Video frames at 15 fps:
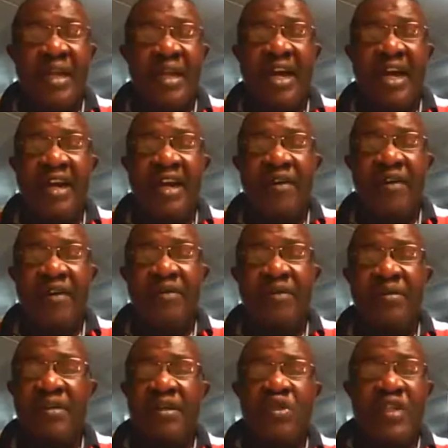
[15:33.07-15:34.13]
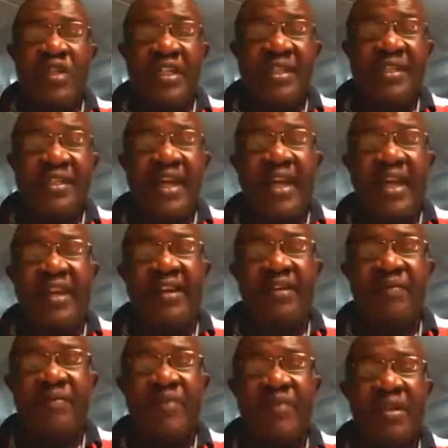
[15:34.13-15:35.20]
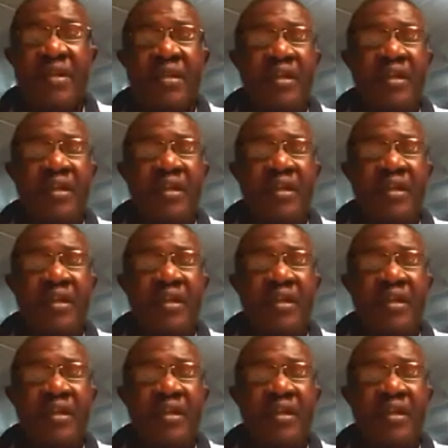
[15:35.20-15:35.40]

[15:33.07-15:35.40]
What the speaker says: Now, to this side,